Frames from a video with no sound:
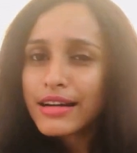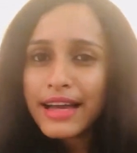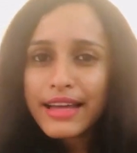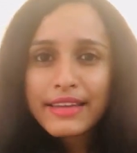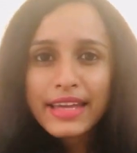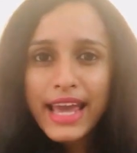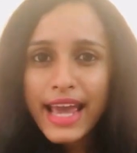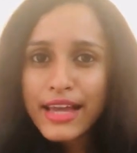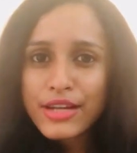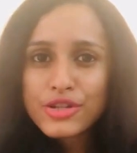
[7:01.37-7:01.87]

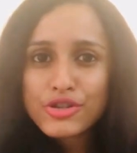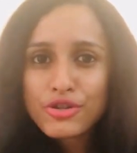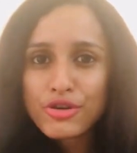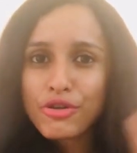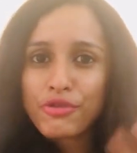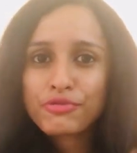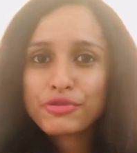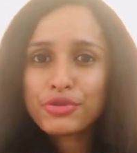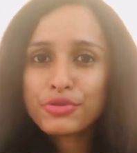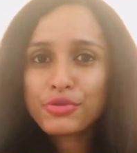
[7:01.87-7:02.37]
at the end
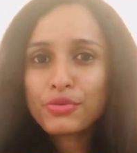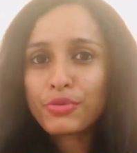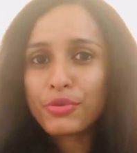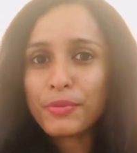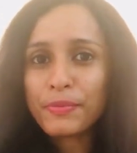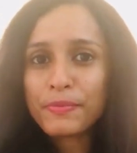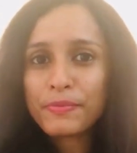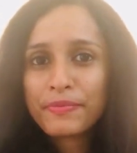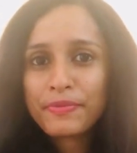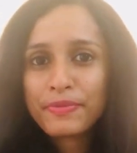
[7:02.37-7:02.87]
of the
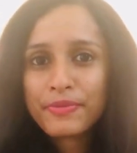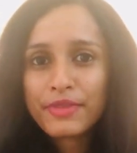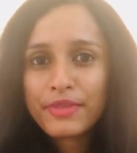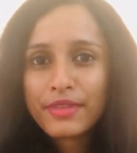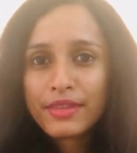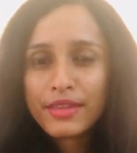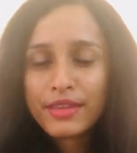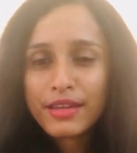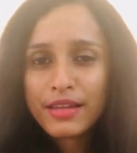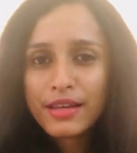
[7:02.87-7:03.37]
room.
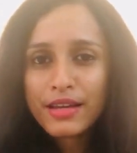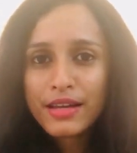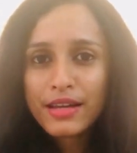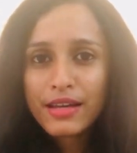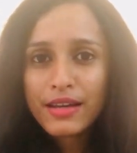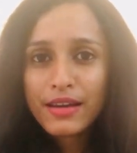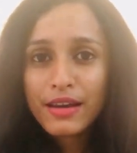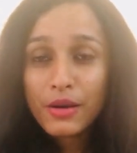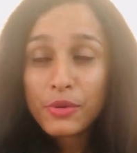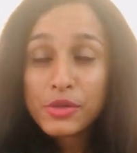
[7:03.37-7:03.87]

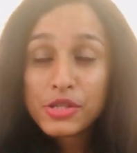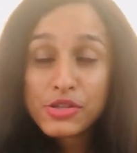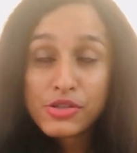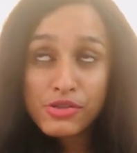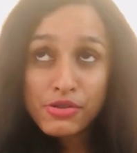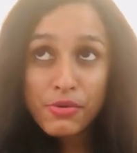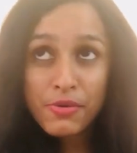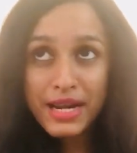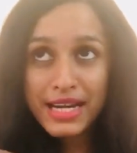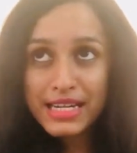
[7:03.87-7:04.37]
Now it's
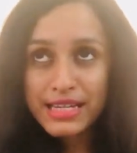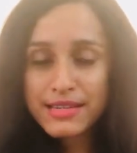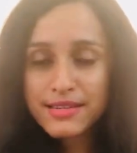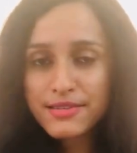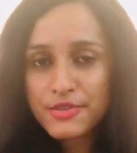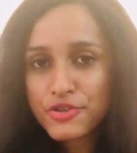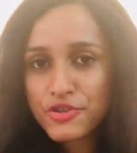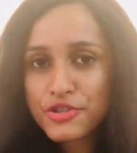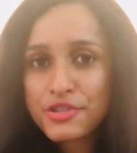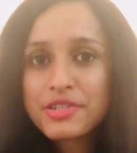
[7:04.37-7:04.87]
so
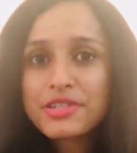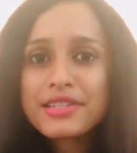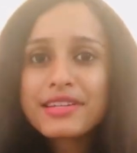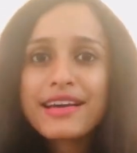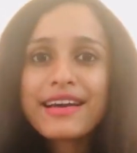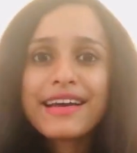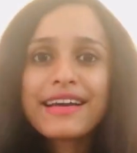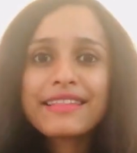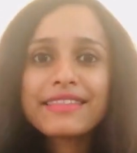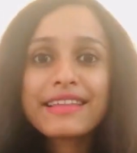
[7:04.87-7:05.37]
intelligent
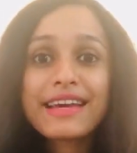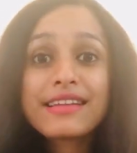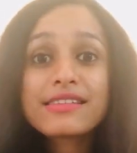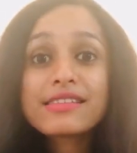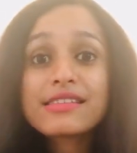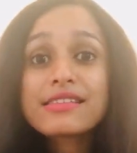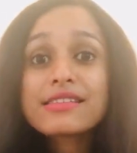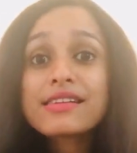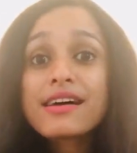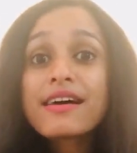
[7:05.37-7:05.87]
that
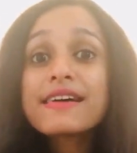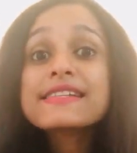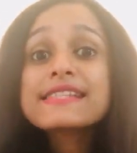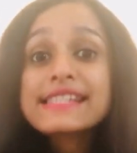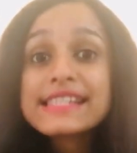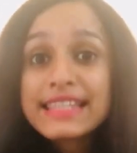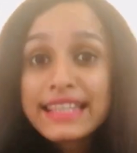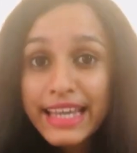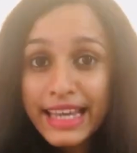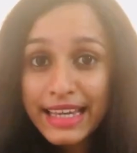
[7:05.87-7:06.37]
it
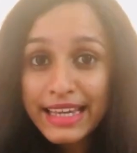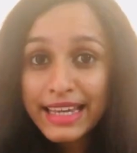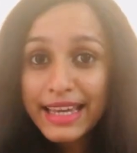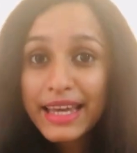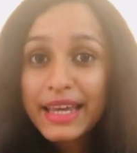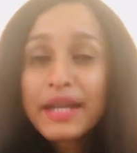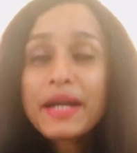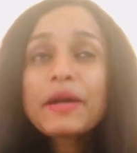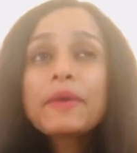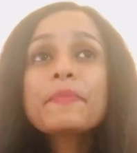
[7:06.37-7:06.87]
starts
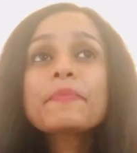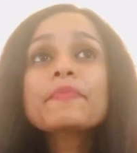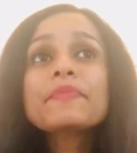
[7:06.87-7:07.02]
thinking